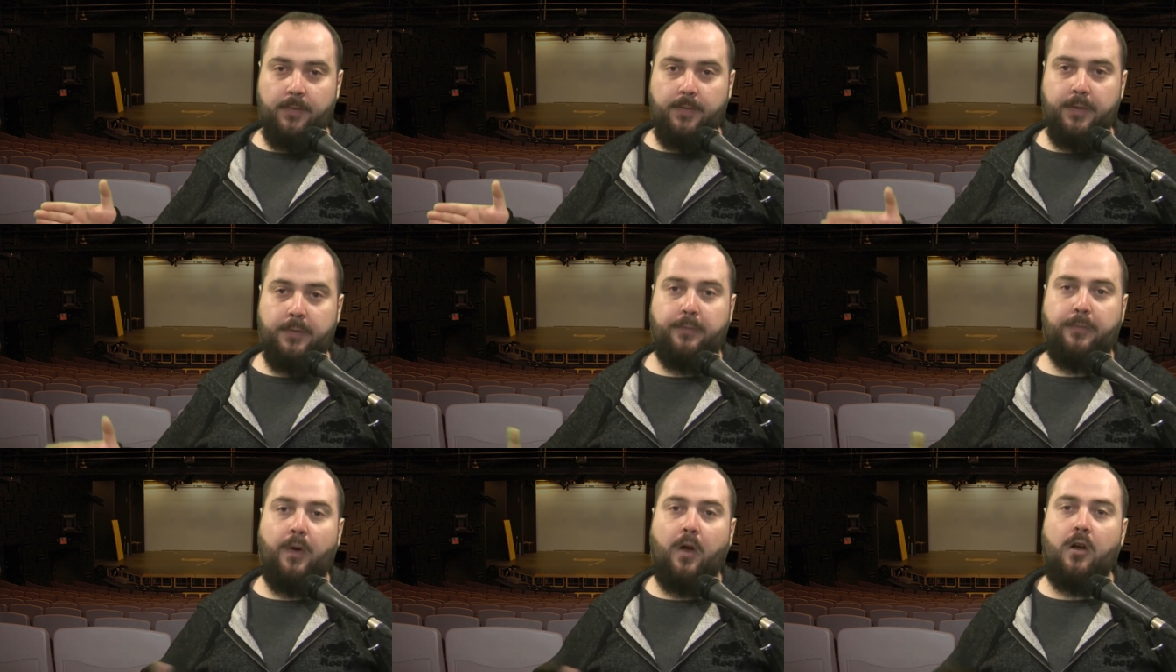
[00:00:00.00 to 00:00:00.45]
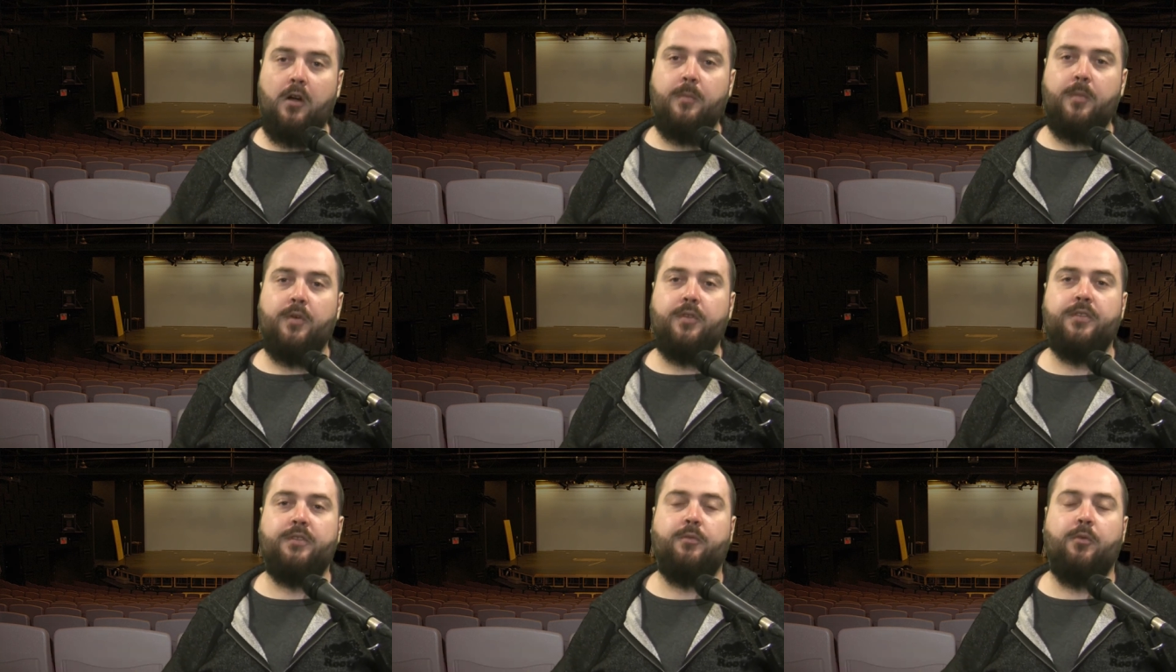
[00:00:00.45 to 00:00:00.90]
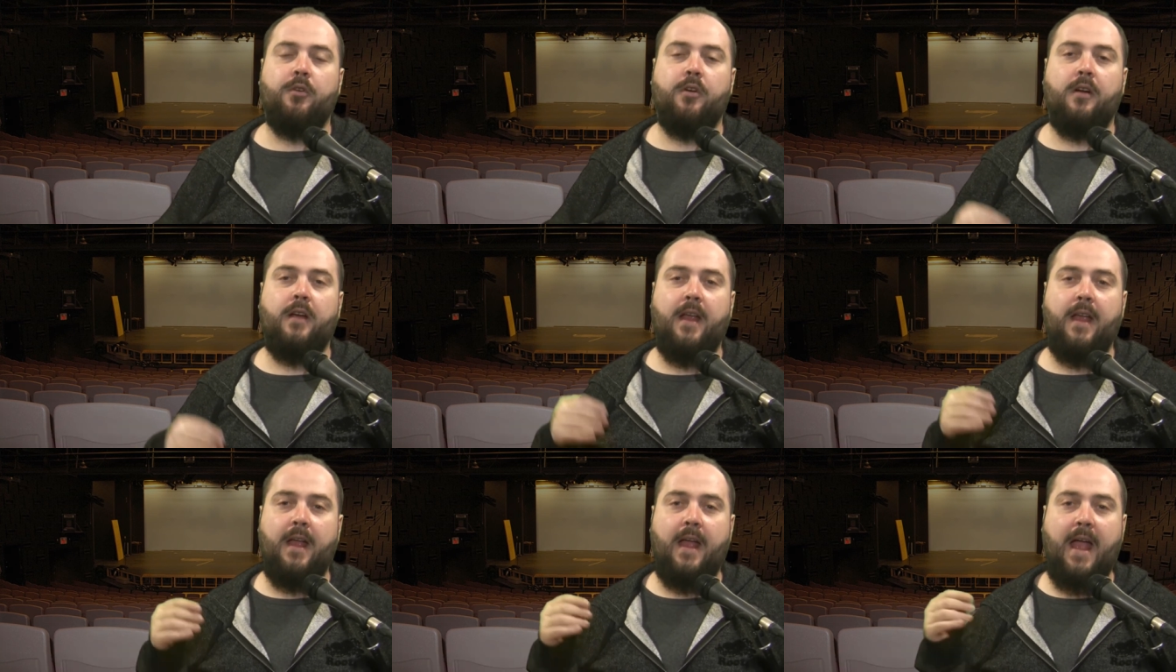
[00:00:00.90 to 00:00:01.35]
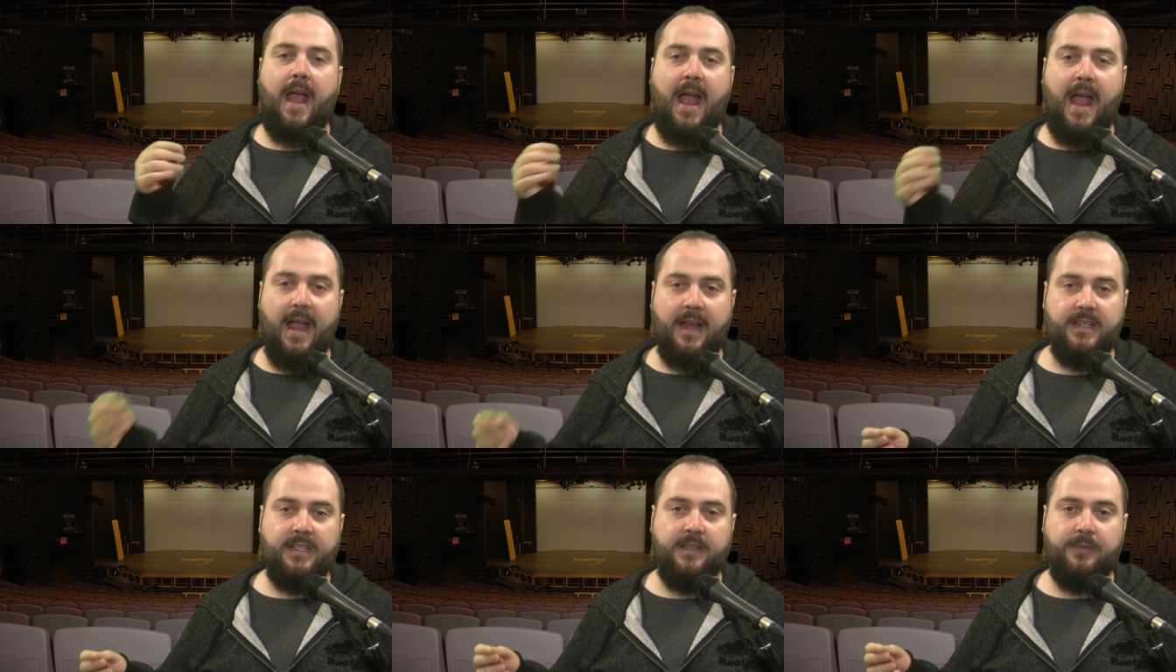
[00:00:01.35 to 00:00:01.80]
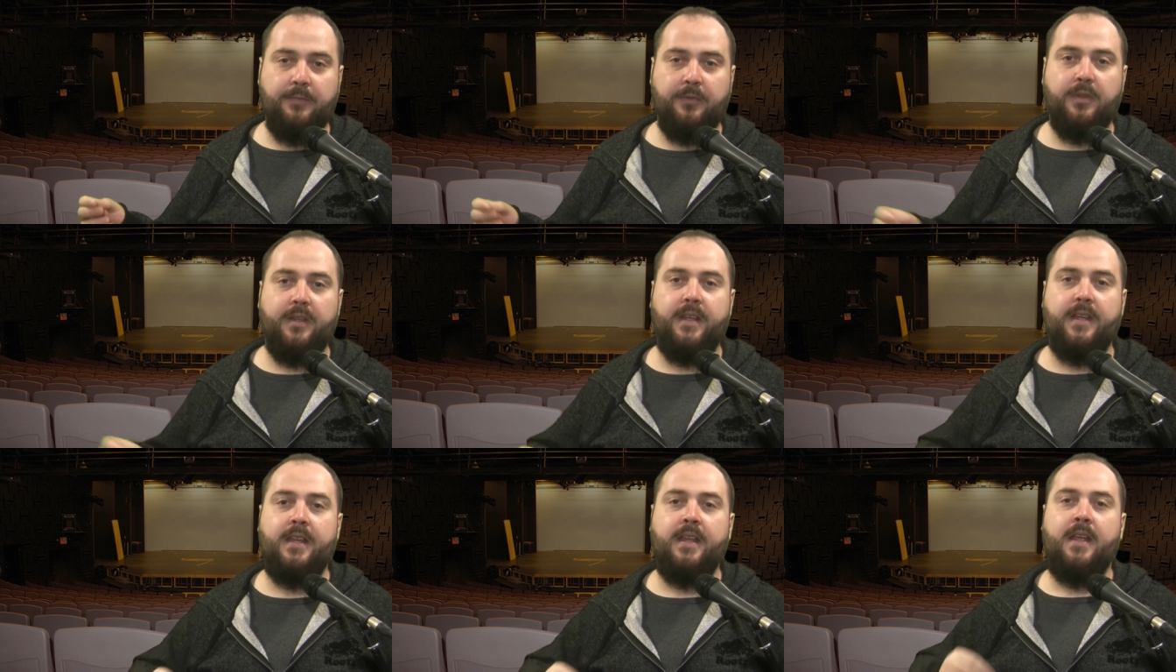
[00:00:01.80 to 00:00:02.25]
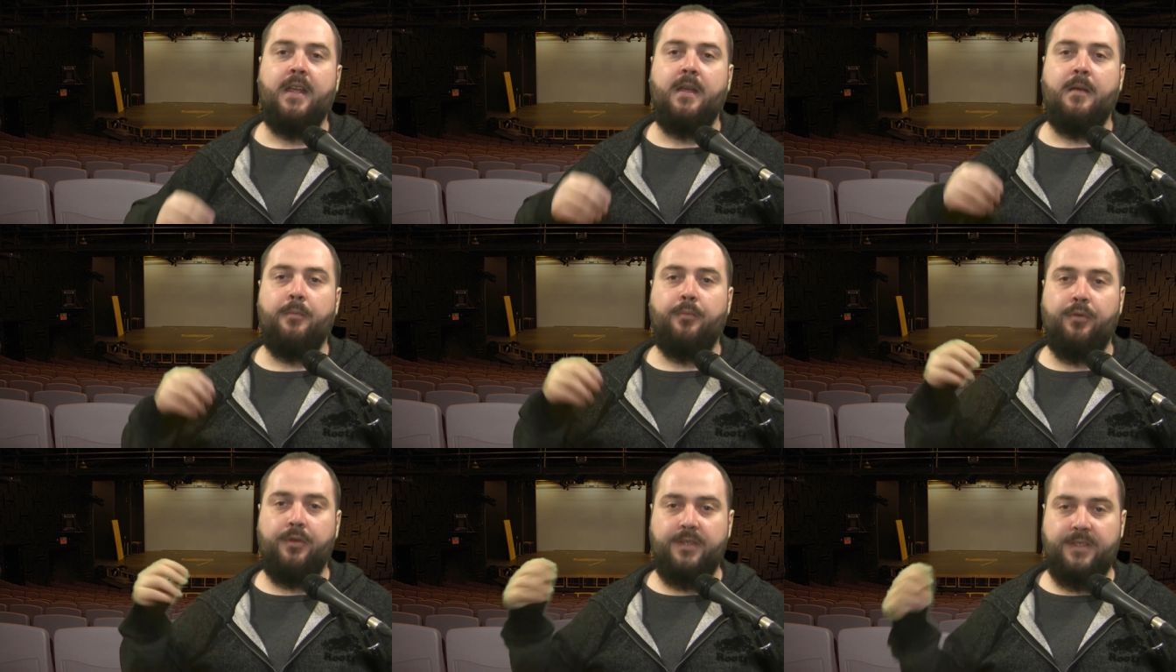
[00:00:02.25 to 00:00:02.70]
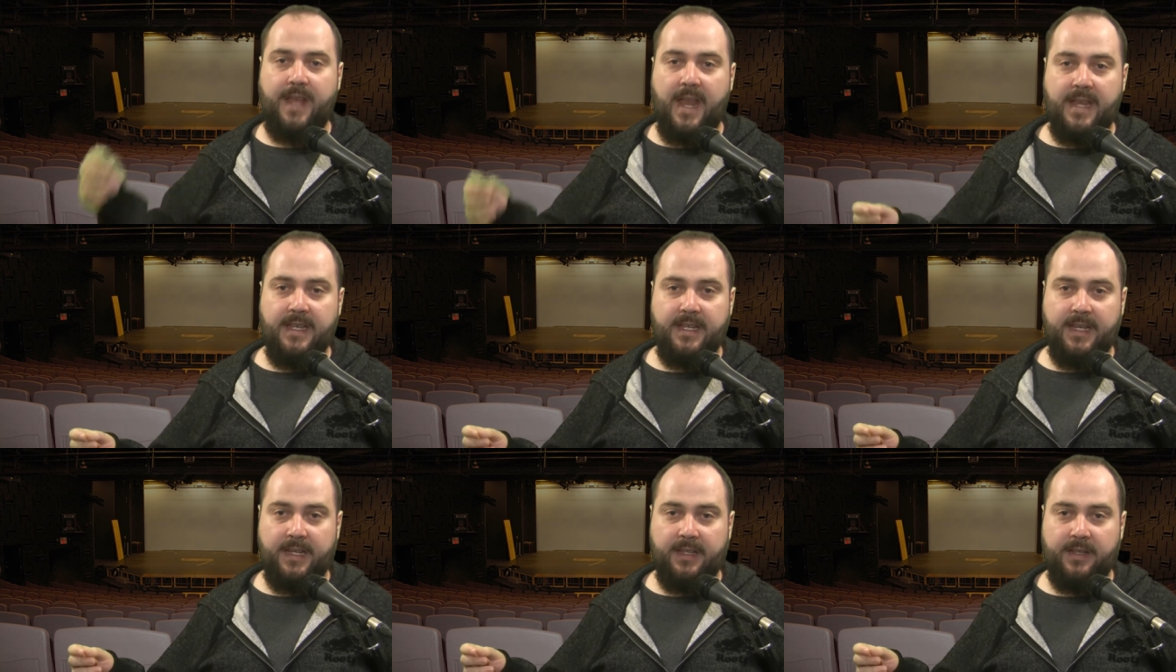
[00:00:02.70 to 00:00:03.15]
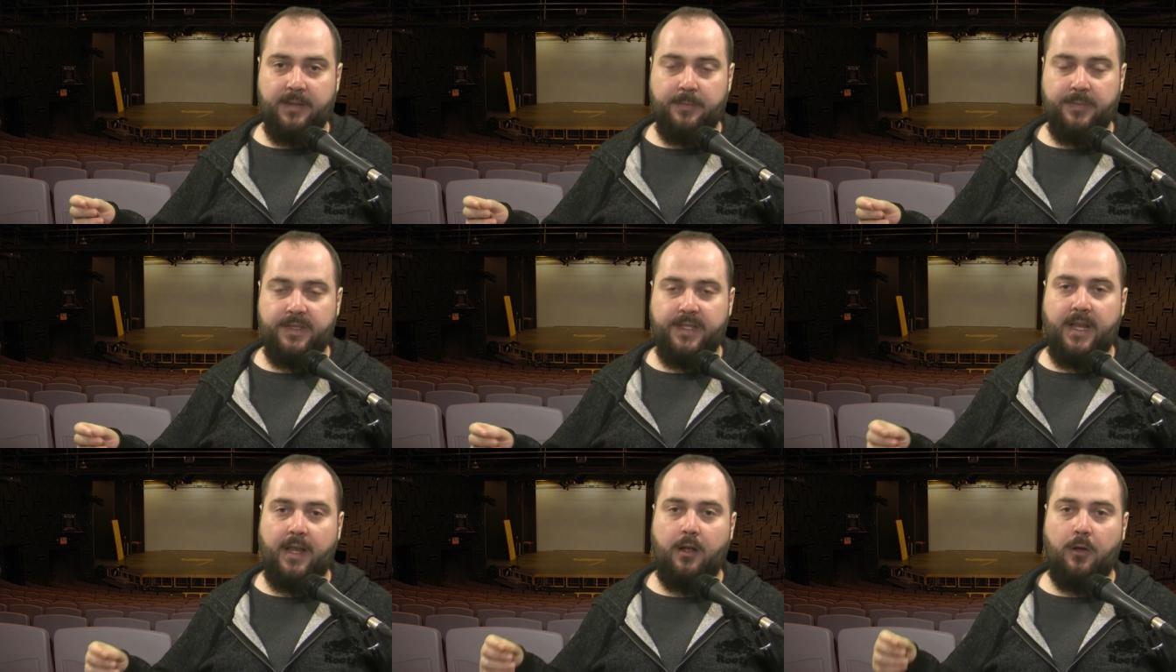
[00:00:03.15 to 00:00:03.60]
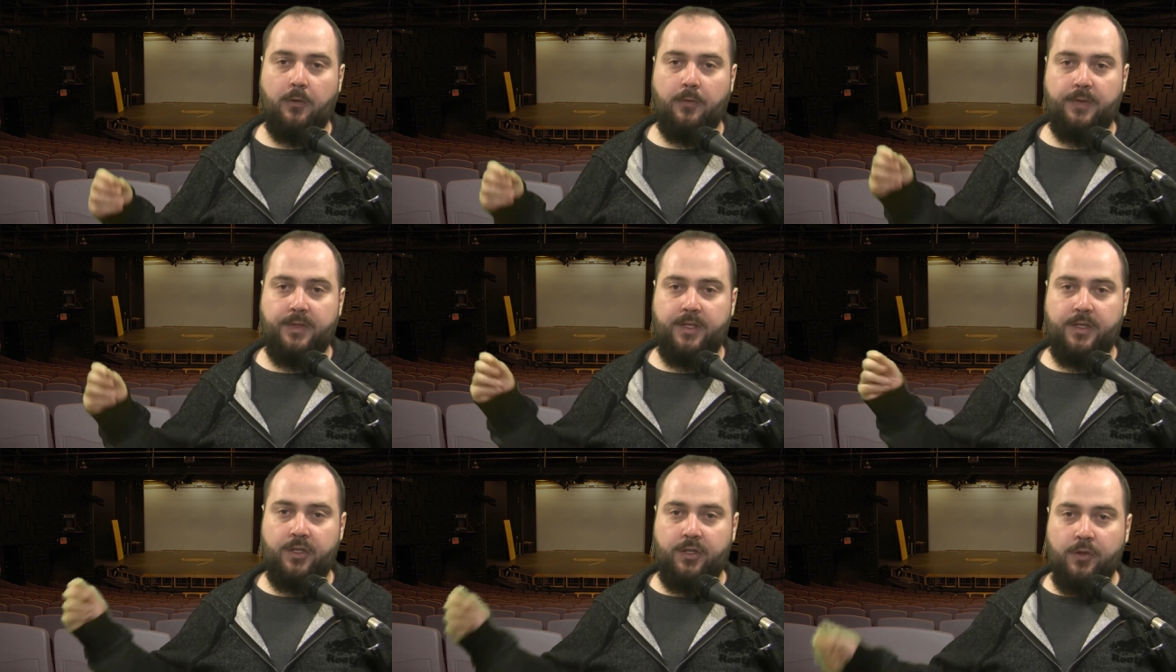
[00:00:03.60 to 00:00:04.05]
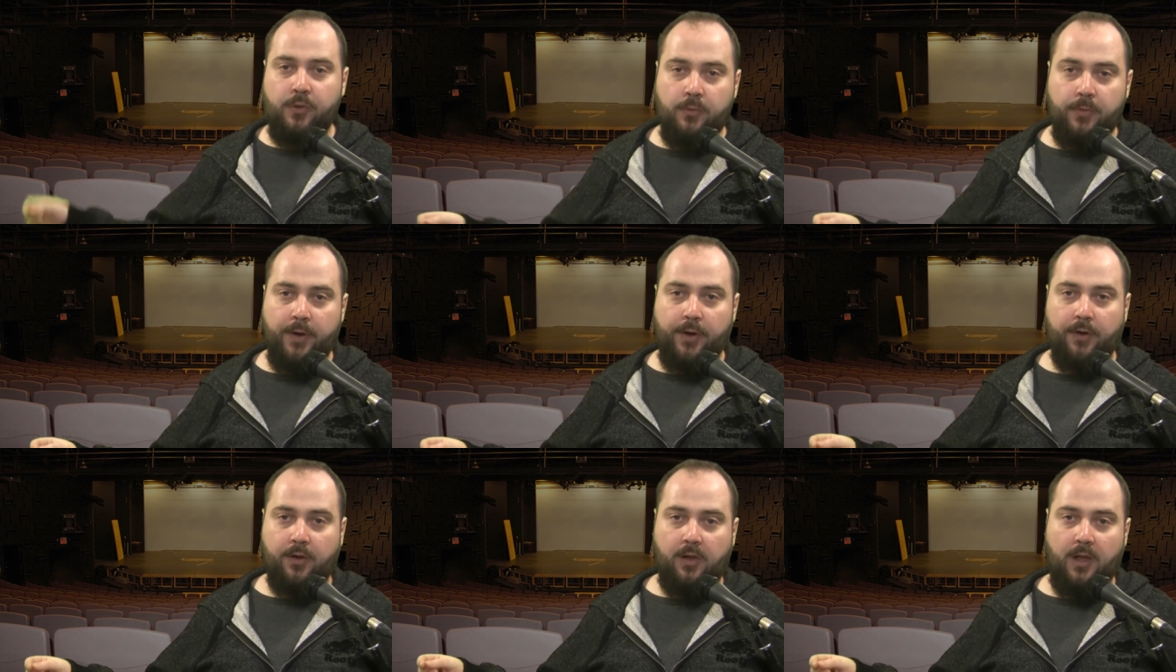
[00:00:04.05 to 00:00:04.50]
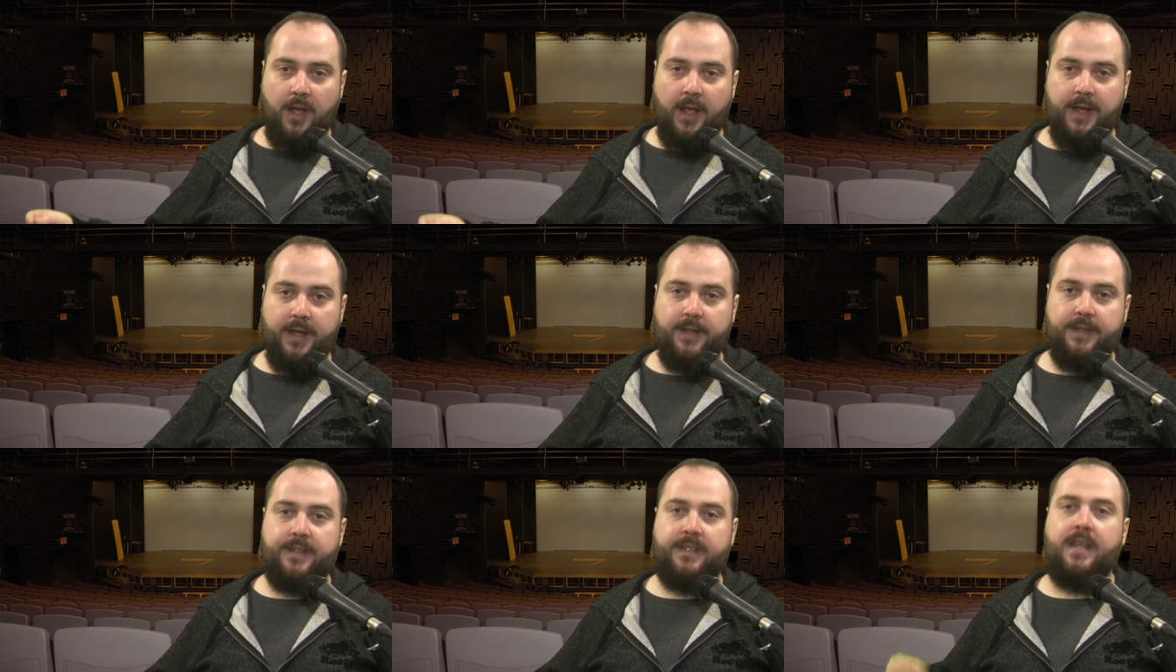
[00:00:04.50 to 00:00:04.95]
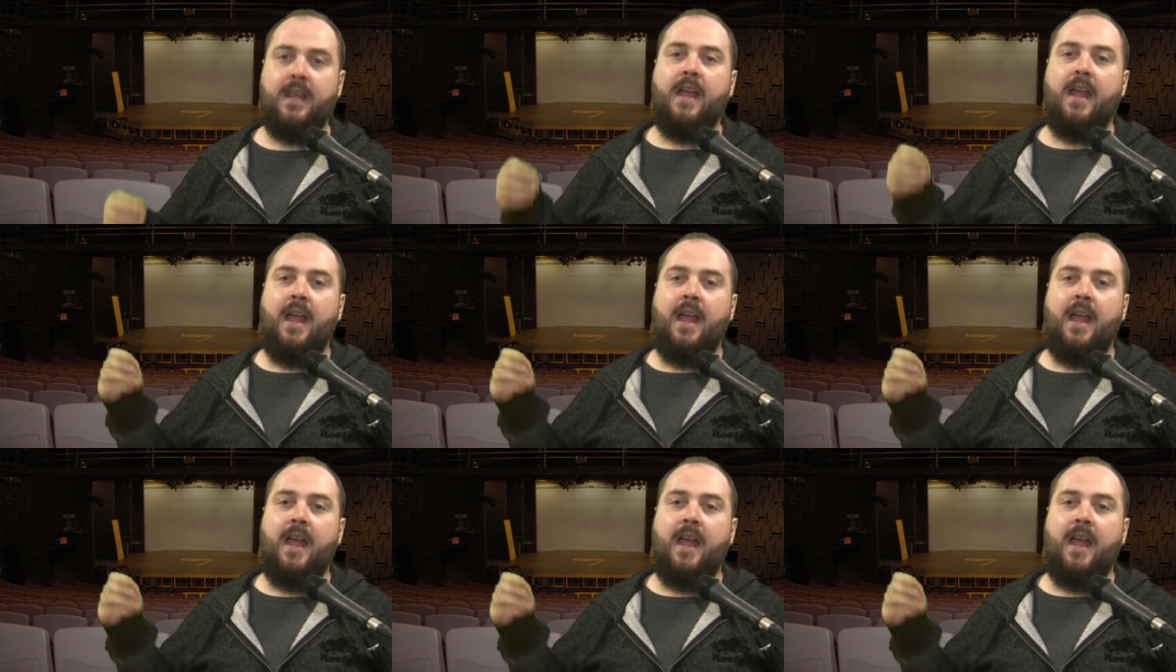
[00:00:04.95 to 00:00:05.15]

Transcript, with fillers: The farmers were actively presenting themselves to their clients